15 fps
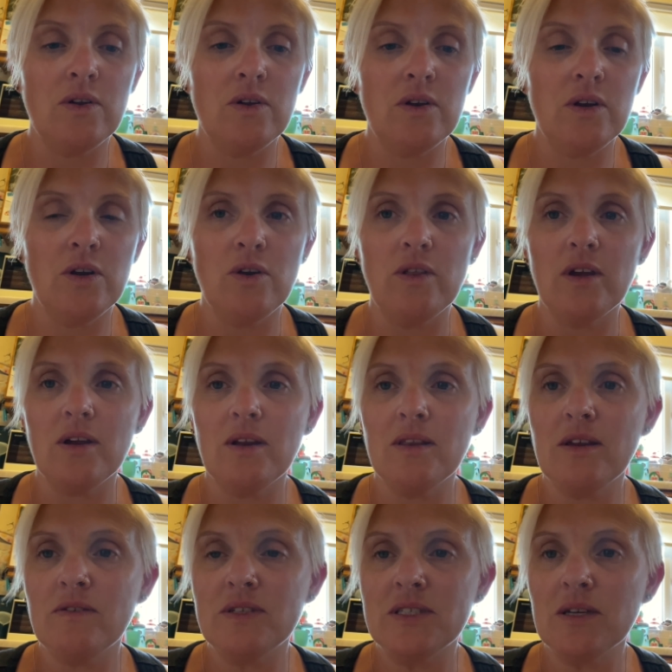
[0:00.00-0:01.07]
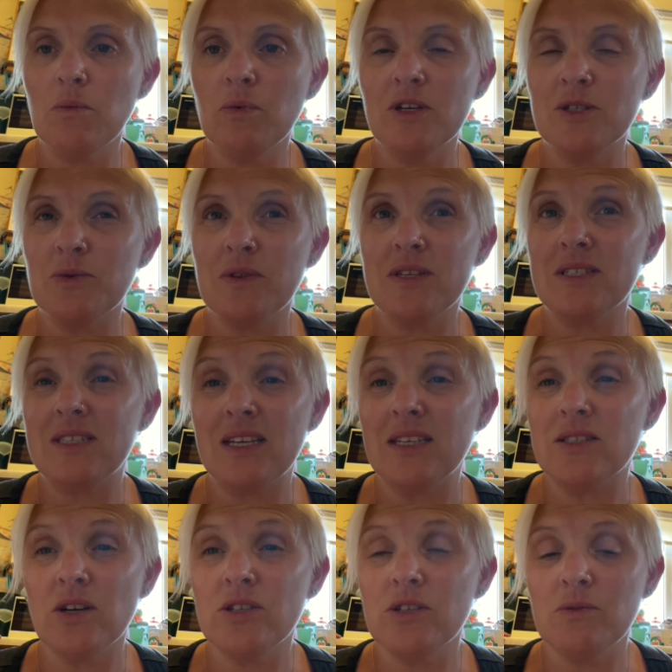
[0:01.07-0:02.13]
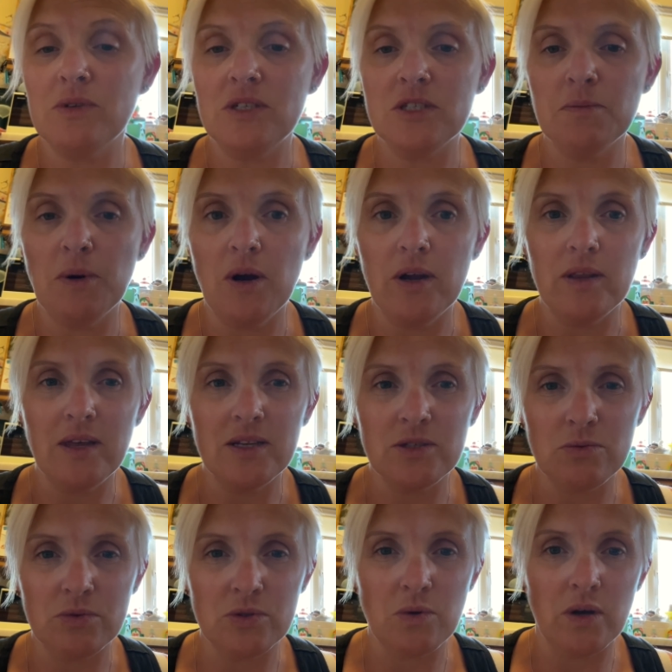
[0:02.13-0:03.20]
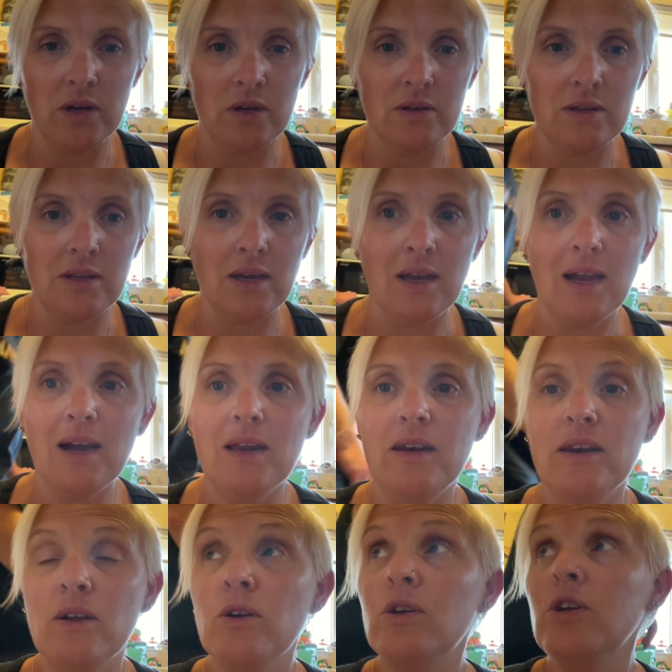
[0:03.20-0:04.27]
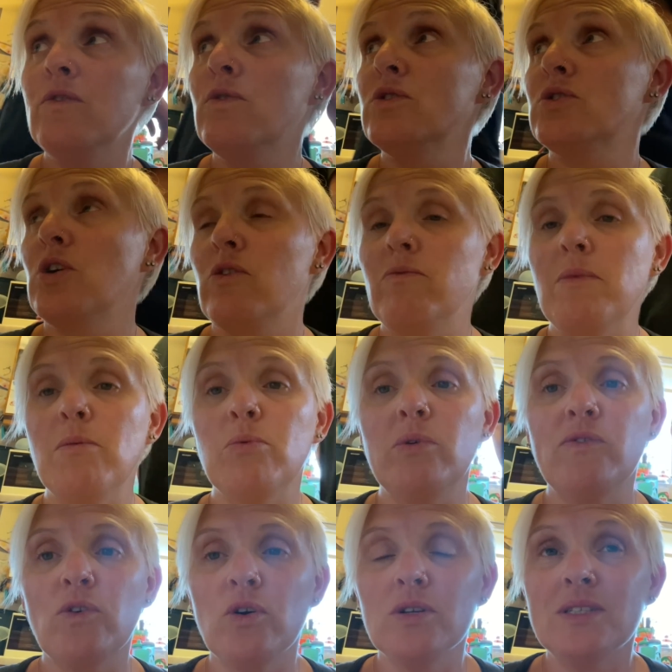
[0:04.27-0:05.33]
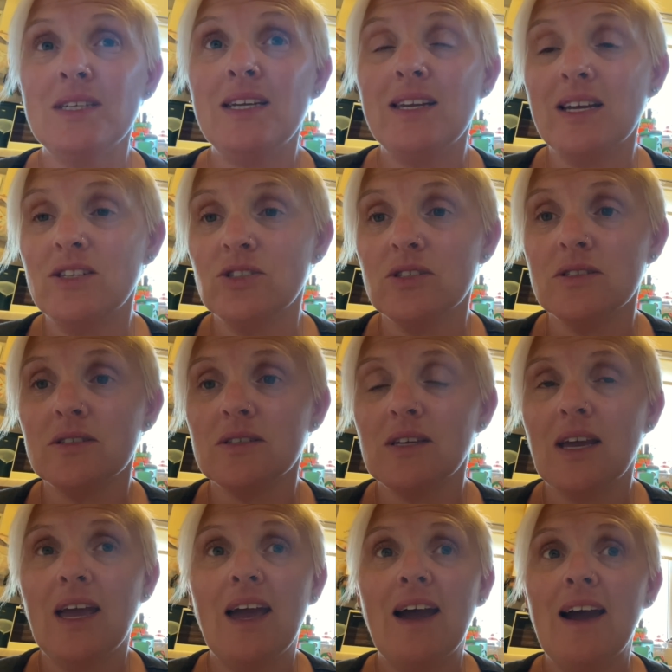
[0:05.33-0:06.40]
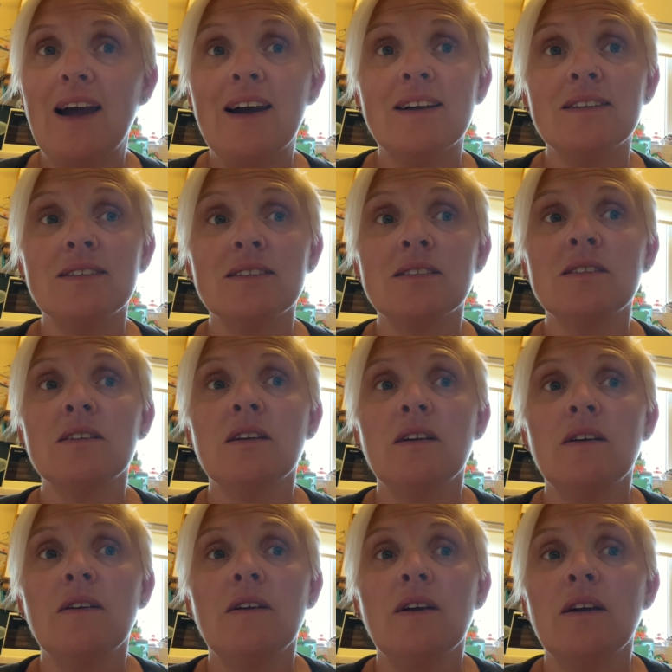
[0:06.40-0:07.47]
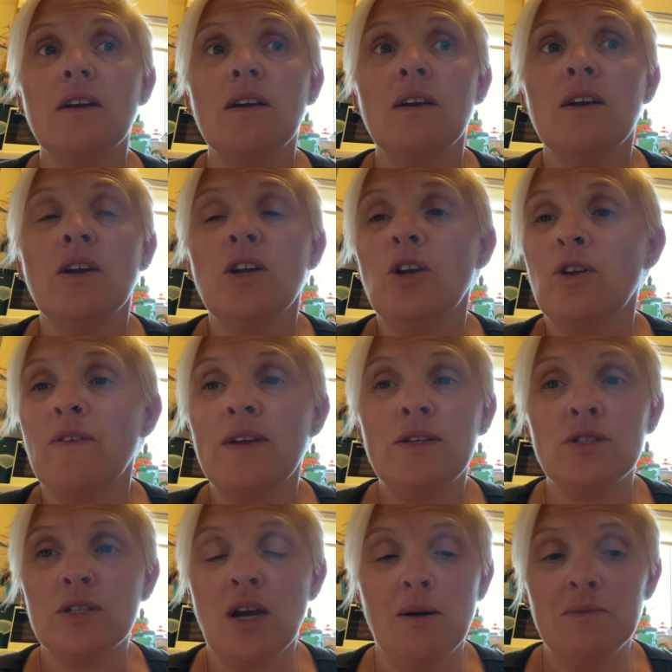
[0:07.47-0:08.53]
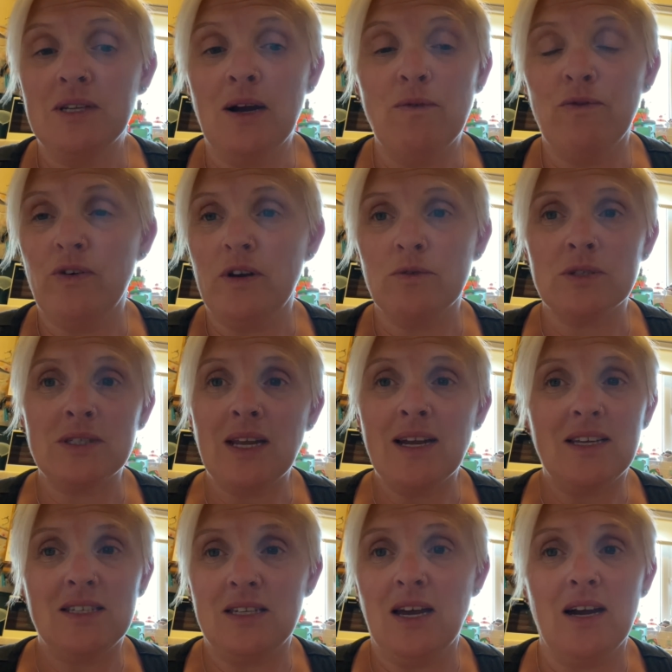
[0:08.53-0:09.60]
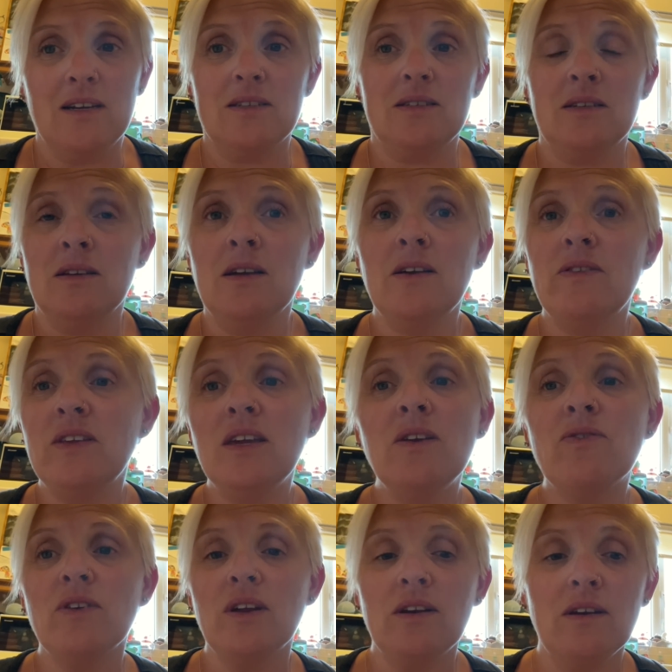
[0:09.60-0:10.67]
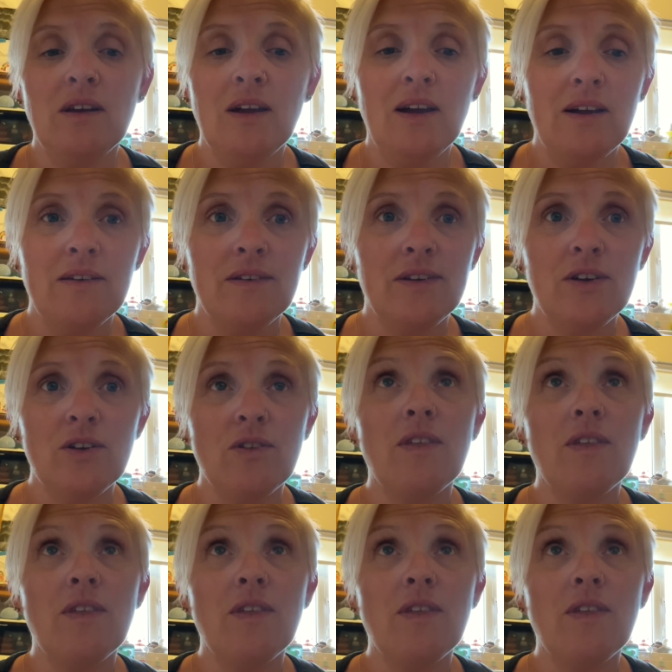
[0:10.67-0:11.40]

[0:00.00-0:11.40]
you know, there is some weeks so there's things that I don't need to buy. That's always quite a good thing. And you've also got to remember, we've got teenagers, and you know, they just come down for little snacky snacks in the evening, and you know,